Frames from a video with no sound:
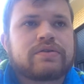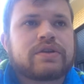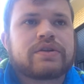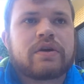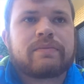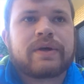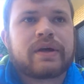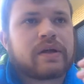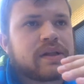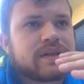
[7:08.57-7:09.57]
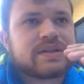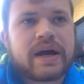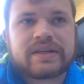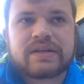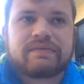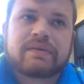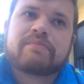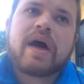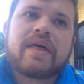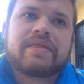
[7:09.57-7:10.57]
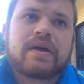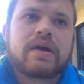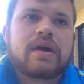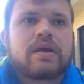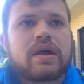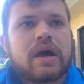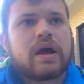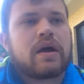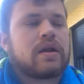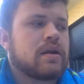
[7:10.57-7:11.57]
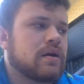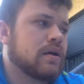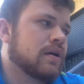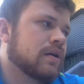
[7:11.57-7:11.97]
determining like the scientific method, and